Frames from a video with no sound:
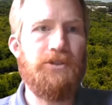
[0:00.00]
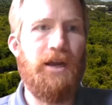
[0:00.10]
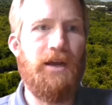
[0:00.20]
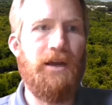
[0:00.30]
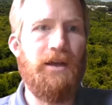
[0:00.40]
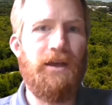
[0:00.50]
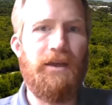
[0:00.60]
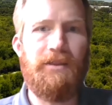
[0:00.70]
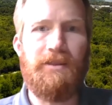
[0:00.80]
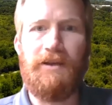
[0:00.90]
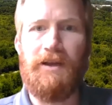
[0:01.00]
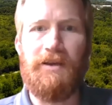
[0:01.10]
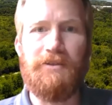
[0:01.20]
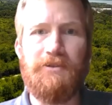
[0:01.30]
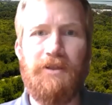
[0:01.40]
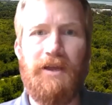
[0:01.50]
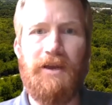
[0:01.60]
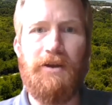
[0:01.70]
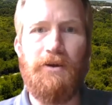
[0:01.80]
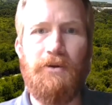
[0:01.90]
Uh, I think I can answer that
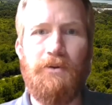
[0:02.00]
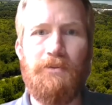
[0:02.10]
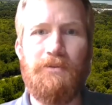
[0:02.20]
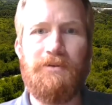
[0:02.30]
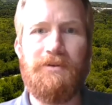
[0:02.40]
no.